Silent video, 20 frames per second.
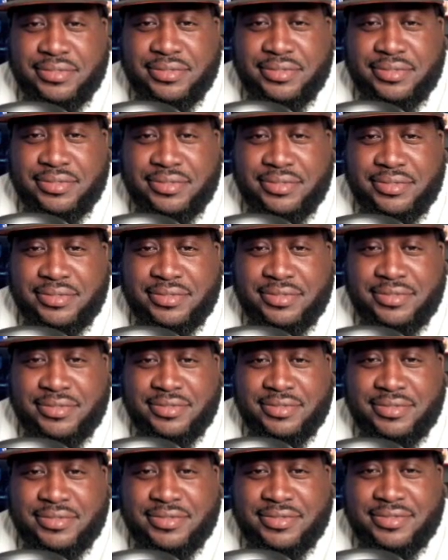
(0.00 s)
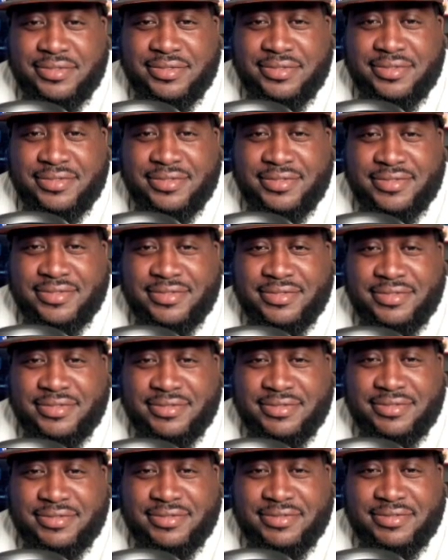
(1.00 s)

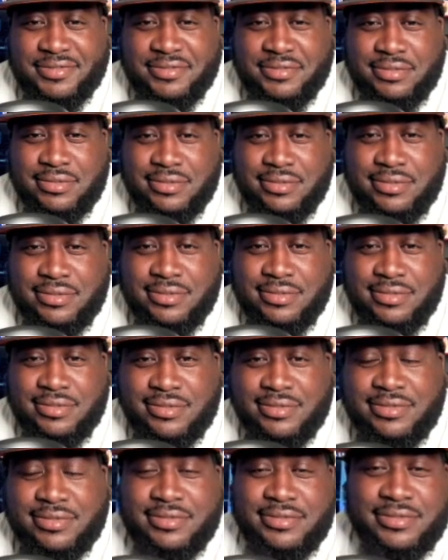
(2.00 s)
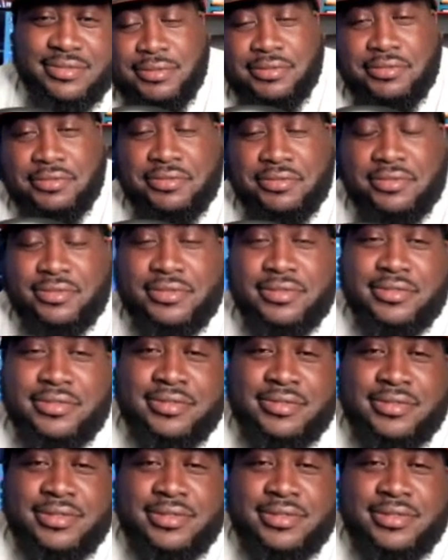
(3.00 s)
[no speech]